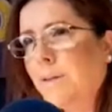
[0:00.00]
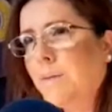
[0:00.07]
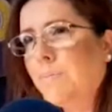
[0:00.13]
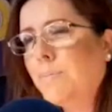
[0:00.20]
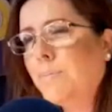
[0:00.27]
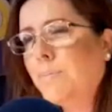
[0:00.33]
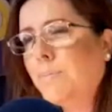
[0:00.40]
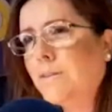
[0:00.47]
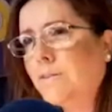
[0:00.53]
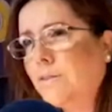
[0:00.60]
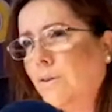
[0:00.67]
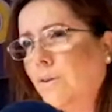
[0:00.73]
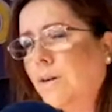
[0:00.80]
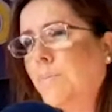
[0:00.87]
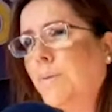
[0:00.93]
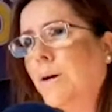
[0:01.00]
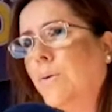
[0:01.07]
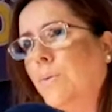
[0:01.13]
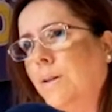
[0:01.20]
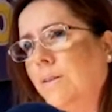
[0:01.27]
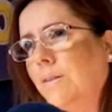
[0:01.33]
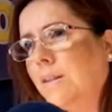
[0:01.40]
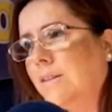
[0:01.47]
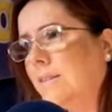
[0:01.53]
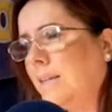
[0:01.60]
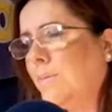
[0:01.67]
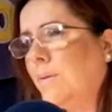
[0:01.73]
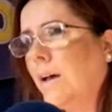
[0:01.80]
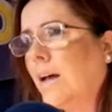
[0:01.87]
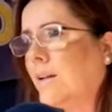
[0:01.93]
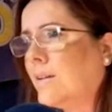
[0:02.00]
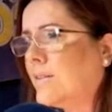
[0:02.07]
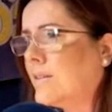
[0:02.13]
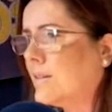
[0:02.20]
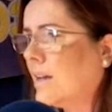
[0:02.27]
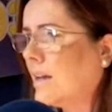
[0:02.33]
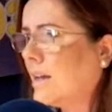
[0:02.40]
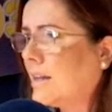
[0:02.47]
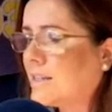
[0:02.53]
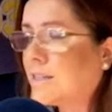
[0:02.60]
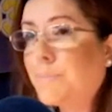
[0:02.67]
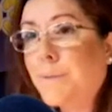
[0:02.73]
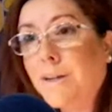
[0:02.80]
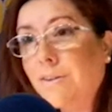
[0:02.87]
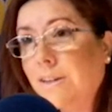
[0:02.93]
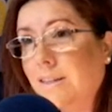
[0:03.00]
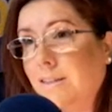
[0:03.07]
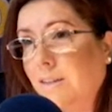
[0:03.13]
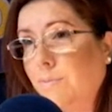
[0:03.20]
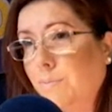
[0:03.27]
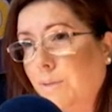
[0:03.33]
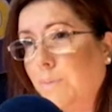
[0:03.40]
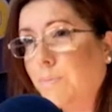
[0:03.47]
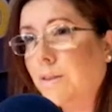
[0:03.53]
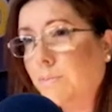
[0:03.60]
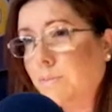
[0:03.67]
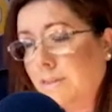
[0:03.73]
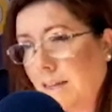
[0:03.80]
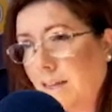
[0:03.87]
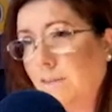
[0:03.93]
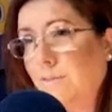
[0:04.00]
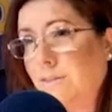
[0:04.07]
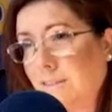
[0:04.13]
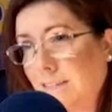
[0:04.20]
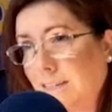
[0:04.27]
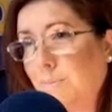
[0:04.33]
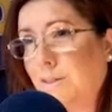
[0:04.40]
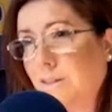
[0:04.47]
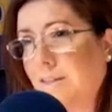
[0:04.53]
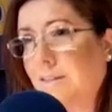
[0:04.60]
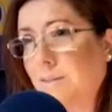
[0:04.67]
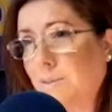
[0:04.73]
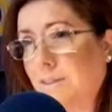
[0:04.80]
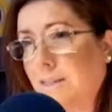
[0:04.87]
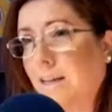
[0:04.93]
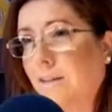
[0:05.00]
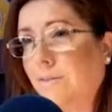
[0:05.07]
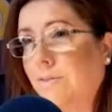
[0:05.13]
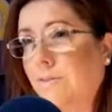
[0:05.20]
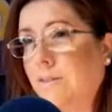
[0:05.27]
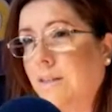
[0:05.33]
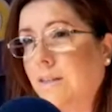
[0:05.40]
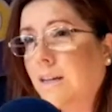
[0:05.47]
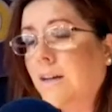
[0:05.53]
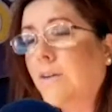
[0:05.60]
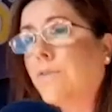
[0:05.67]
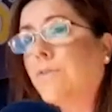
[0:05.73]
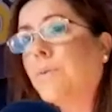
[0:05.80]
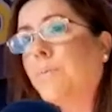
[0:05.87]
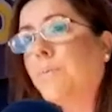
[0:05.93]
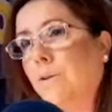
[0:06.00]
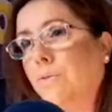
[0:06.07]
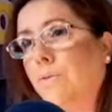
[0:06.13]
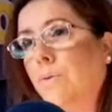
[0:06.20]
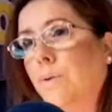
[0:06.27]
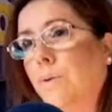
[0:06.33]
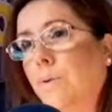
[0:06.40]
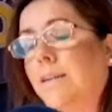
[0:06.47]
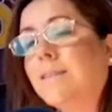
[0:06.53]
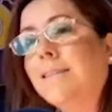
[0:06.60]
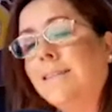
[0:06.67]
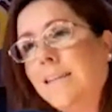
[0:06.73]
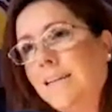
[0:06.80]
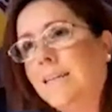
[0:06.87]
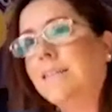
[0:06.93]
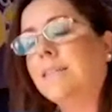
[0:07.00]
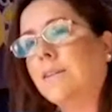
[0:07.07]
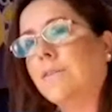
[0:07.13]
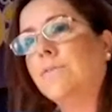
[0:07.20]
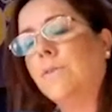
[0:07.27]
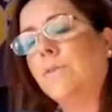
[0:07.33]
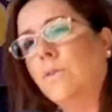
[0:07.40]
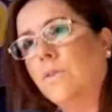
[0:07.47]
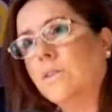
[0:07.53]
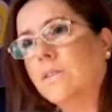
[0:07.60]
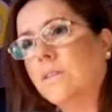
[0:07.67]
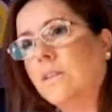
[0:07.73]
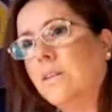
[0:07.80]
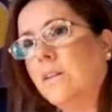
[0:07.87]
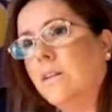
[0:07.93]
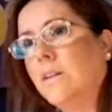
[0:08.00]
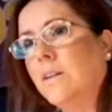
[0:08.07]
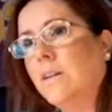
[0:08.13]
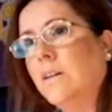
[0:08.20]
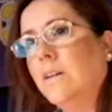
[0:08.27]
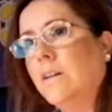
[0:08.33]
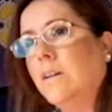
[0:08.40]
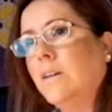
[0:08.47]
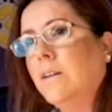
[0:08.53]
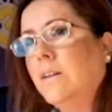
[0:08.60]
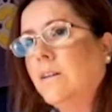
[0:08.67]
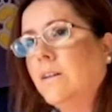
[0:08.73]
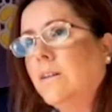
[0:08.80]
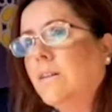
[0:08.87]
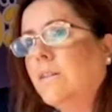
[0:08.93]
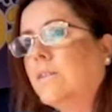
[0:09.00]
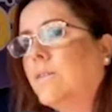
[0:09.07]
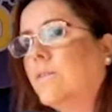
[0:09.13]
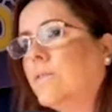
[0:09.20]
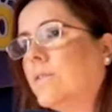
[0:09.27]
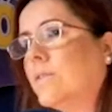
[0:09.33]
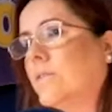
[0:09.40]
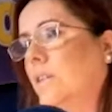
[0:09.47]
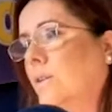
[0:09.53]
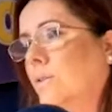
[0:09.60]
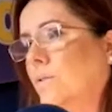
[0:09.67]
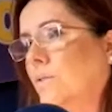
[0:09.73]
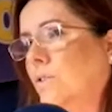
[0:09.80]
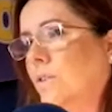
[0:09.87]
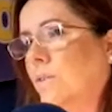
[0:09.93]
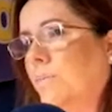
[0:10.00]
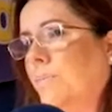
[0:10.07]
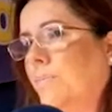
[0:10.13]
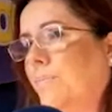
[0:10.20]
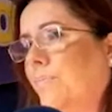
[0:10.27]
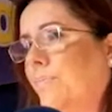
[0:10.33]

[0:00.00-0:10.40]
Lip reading: that people talk about when they see and experience, even people themselves stigmatise themselves for being overweight because they think it's their fault. So it's huge.